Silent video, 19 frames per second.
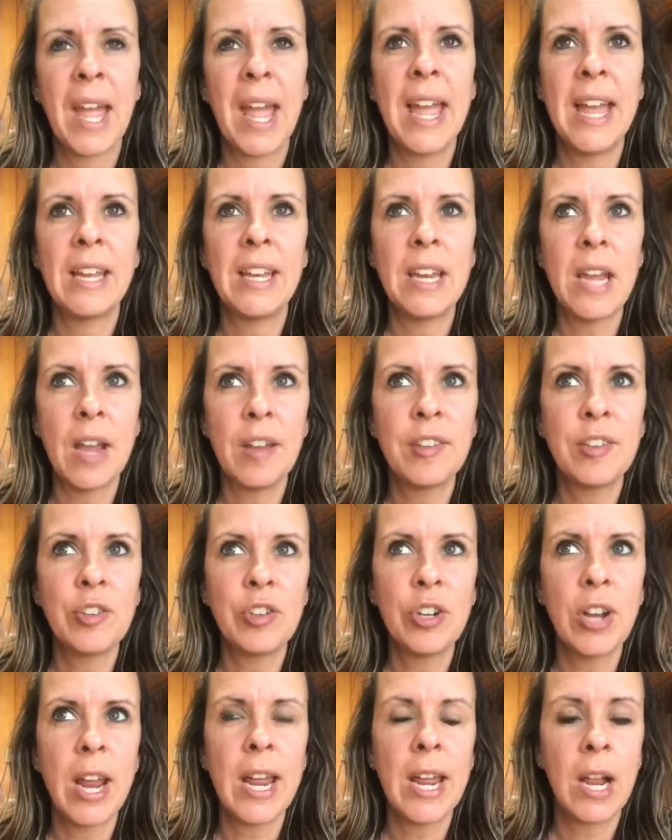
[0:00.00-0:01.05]
And
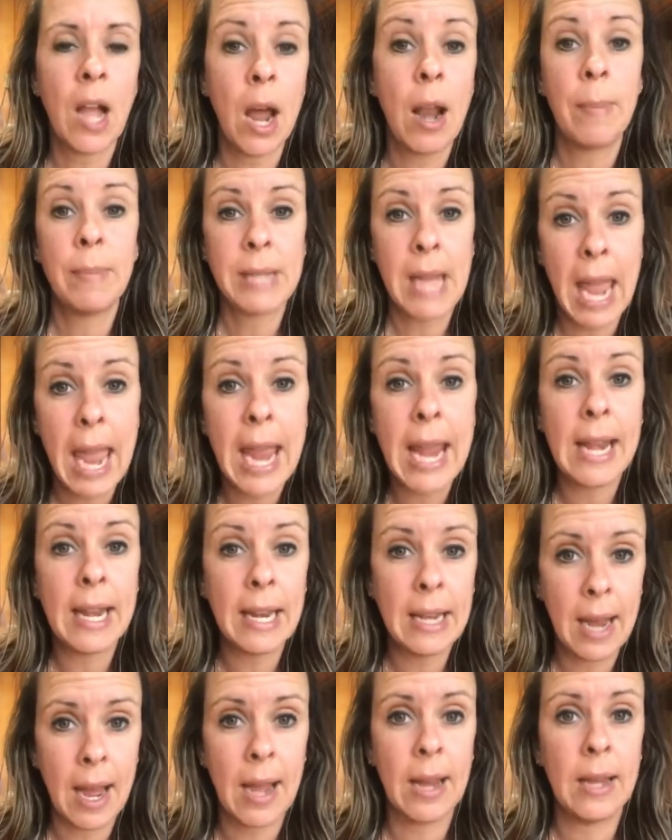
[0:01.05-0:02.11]
yesterday it got up to
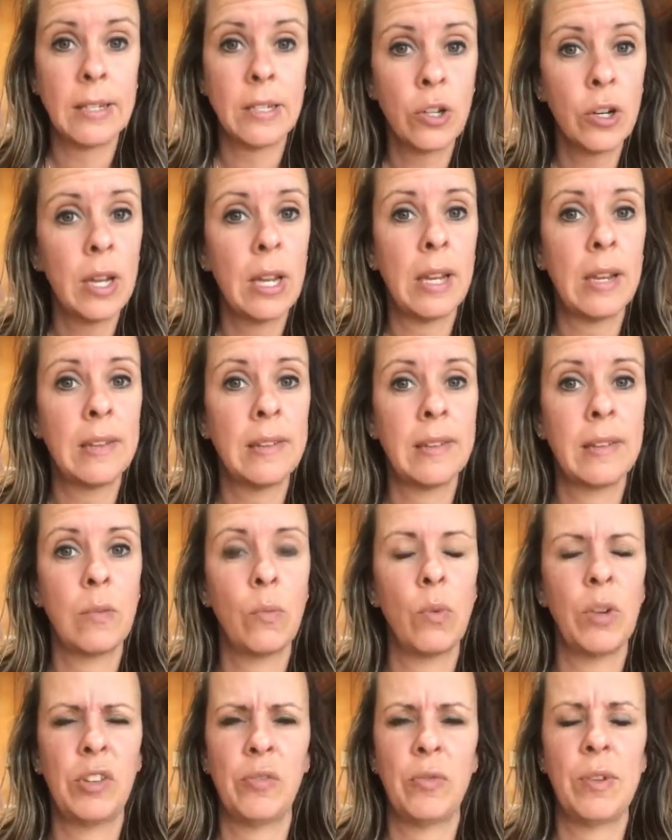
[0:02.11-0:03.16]
89 degrees,
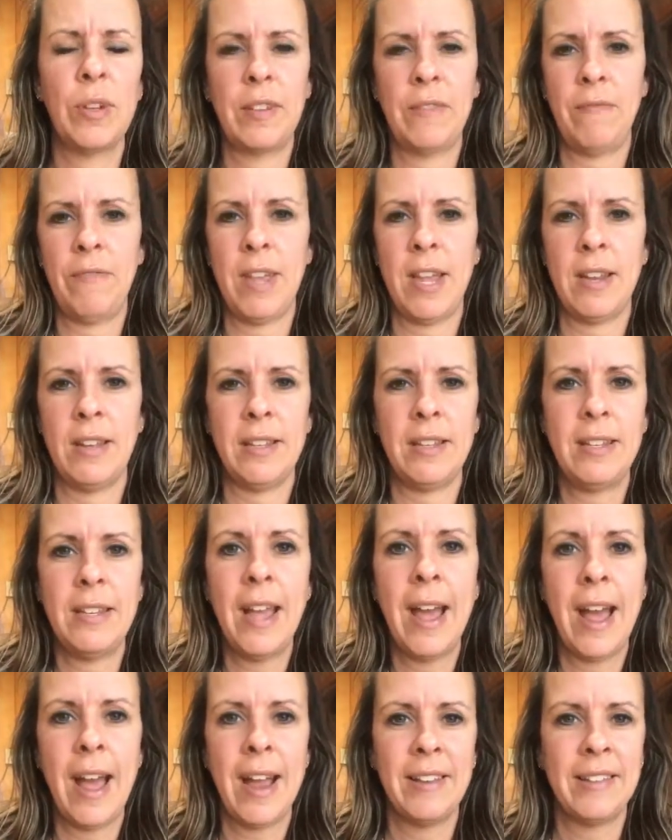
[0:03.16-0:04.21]
which was
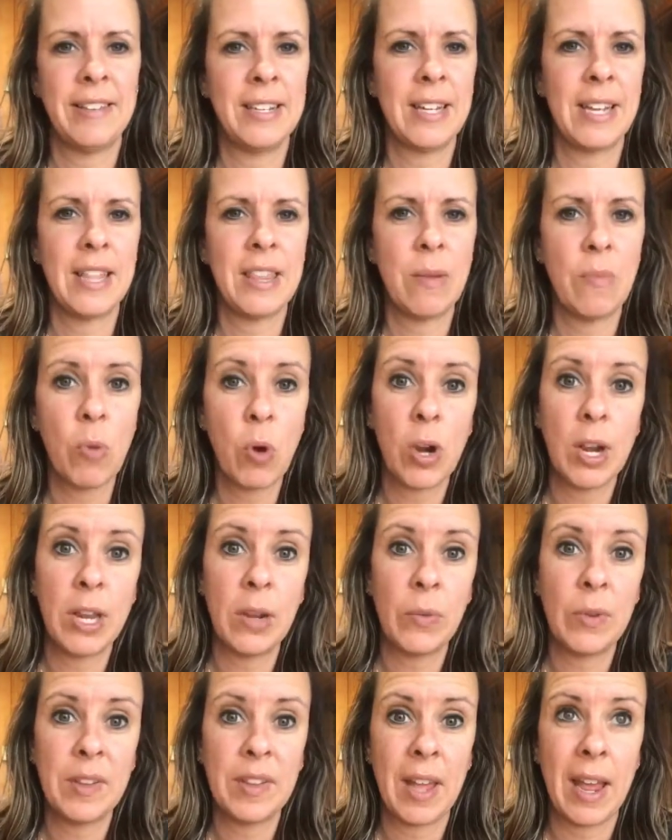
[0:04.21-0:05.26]
fantastic. And the
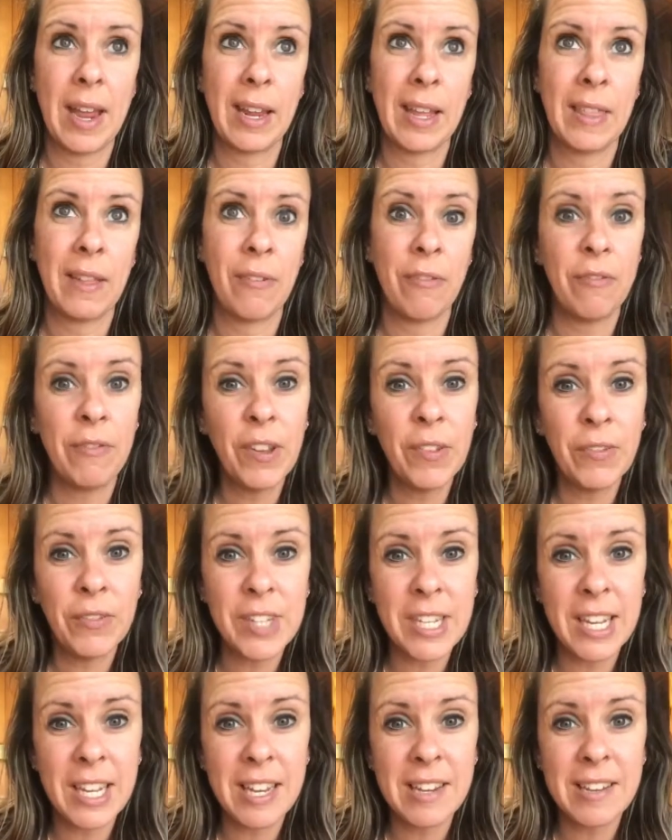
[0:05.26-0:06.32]
morning was like in the
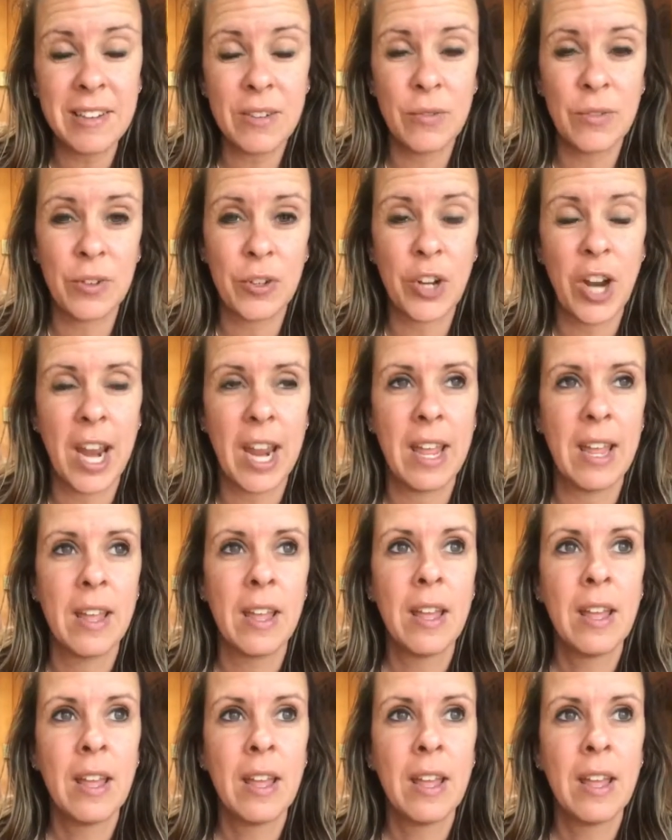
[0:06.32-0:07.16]
50s. It was great.